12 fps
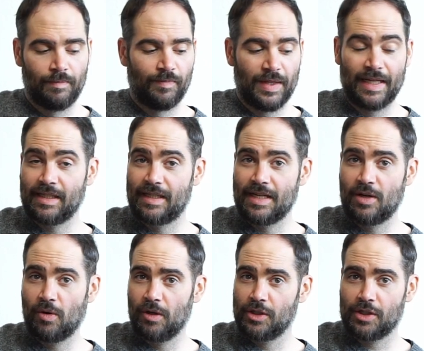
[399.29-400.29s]
That's a D
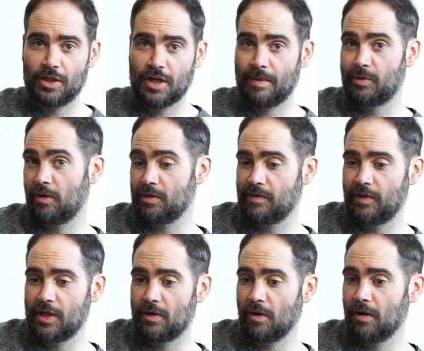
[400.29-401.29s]
chord, just the top 2 notes of
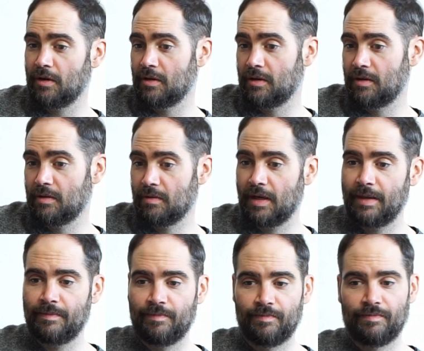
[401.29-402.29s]
D chord, right?